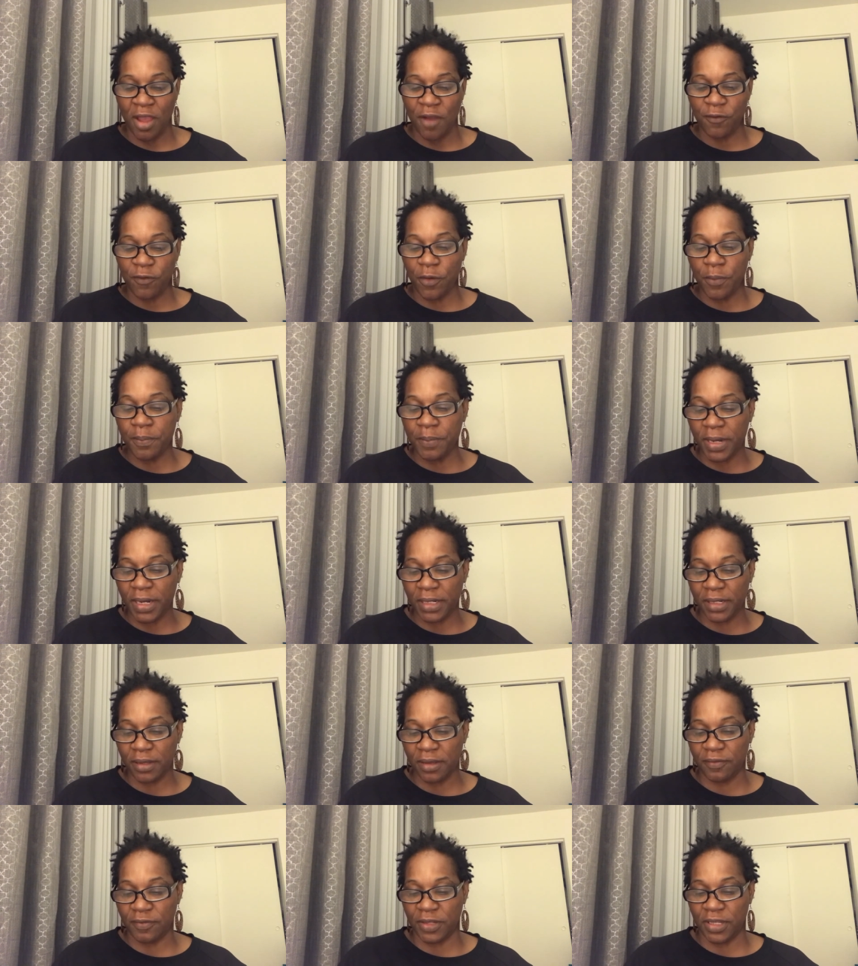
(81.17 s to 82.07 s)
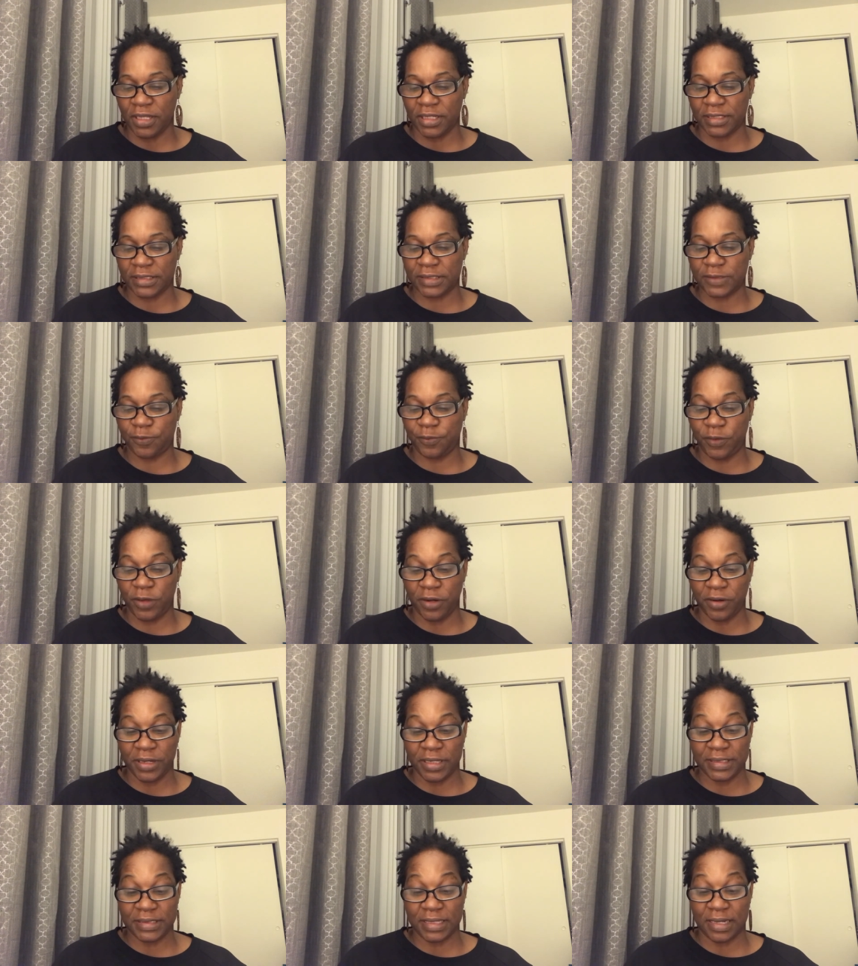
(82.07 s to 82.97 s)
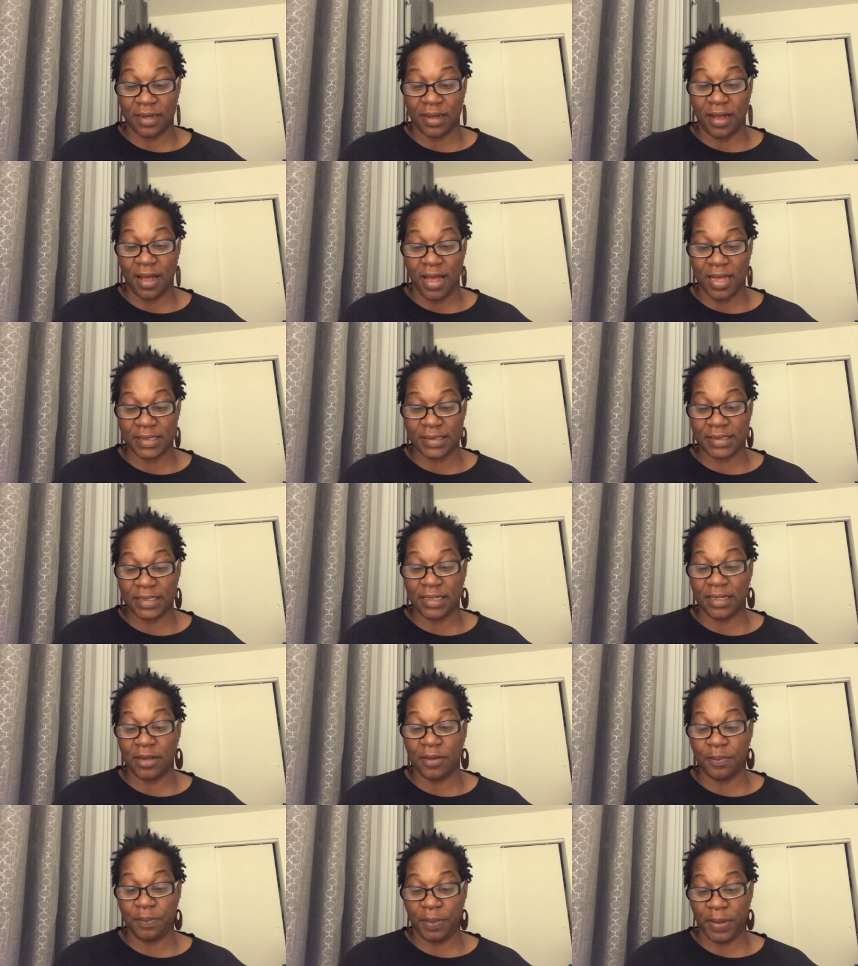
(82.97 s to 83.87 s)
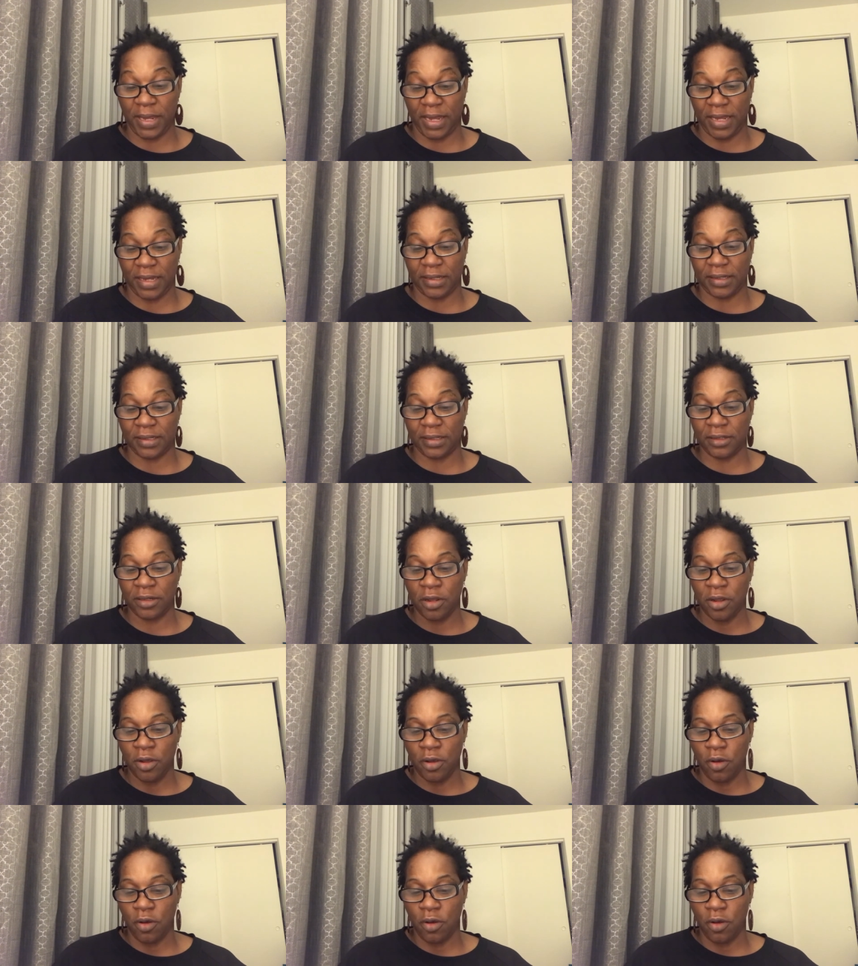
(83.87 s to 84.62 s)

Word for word: For many of us, fear is a constant companion